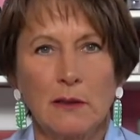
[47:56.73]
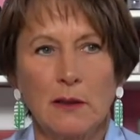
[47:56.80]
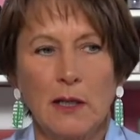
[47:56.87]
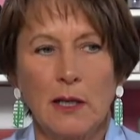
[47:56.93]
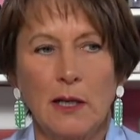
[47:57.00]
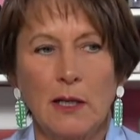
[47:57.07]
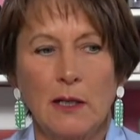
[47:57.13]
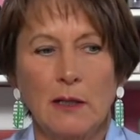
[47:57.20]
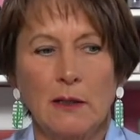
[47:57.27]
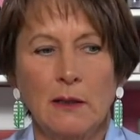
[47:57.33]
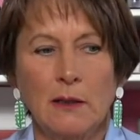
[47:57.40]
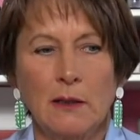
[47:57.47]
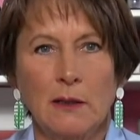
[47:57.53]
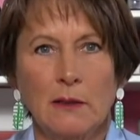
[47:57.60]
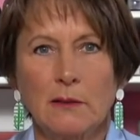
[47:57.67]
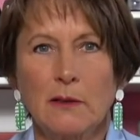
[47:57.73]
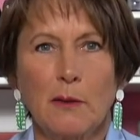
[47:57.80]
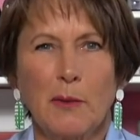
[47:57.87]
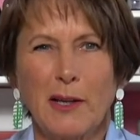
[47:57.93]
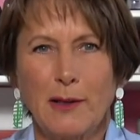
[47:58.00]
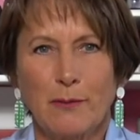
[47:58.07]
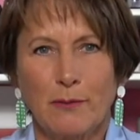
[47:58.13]
uh, it's on
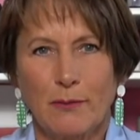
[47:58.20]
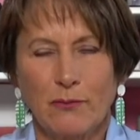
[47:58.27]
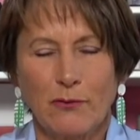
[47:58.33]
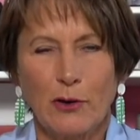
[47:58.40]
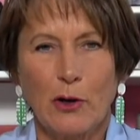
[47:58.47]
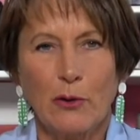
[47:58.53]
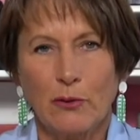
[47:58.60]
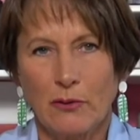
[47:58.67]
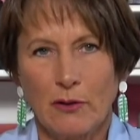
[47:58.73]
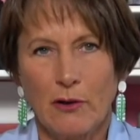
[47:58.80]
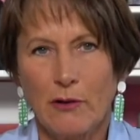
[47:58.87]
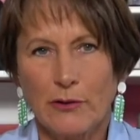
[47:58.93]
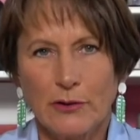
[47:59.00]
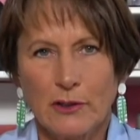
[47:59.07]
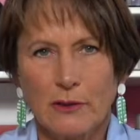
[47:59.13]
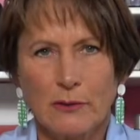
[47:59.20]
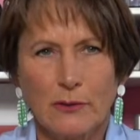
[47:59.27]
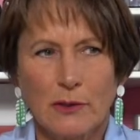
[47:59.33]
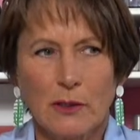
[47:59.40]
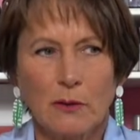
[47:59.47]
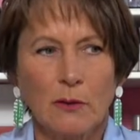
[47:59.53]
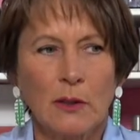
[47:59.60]
my phone also.
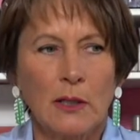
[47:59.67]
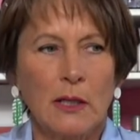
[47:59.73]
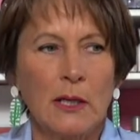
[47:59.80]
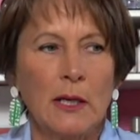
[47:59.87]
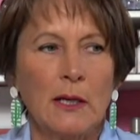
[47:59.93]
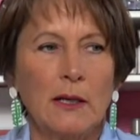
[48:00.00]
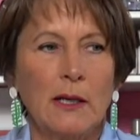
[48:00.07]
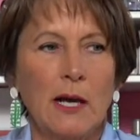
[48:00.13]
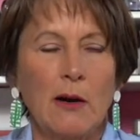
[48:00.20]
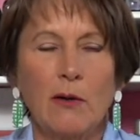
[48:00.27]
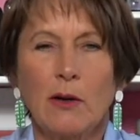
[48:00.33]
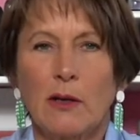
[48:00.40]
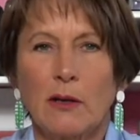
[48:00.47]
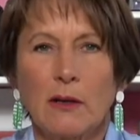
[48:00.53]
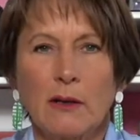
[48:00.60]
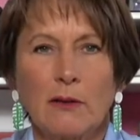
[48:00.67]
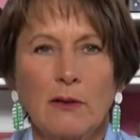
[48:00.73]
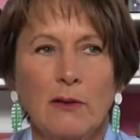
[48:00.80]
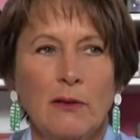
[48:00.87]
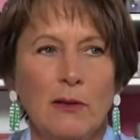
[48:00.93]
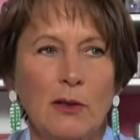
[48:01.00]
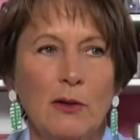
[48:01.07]
So now
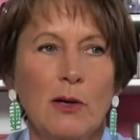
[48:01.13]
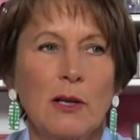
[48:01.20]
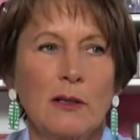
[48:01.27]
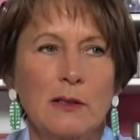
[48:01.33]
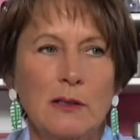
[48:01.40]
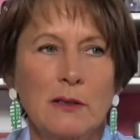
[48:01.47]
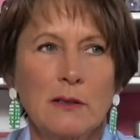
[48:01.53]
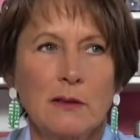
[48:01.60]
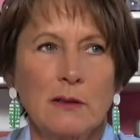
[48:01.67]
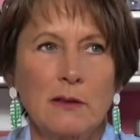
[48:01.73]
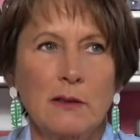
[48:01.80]
there is